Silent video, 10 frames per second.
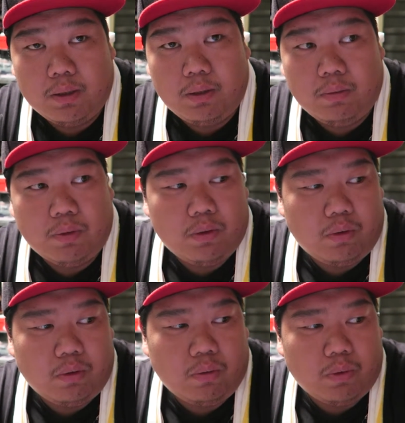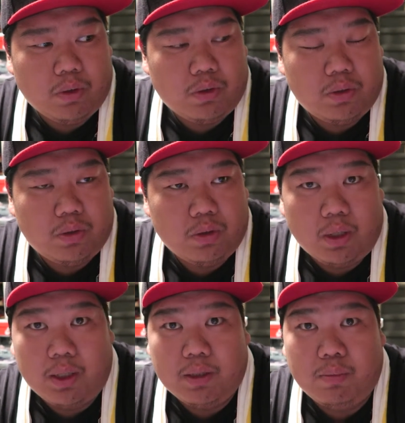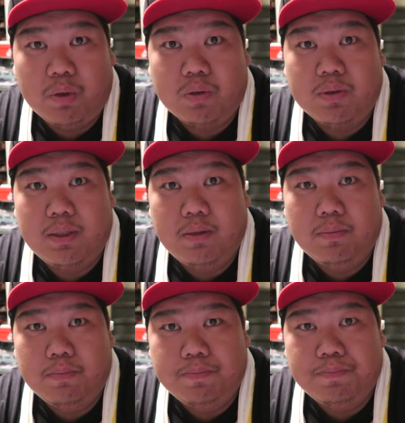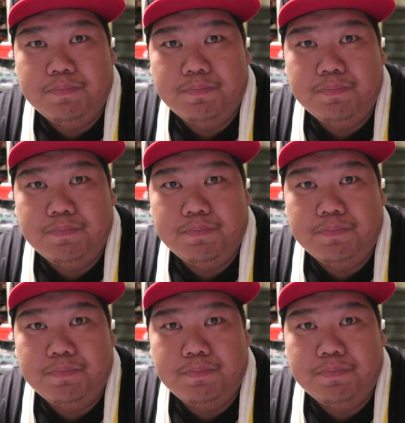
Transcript: I think we're gonna go watch Night at the Museum.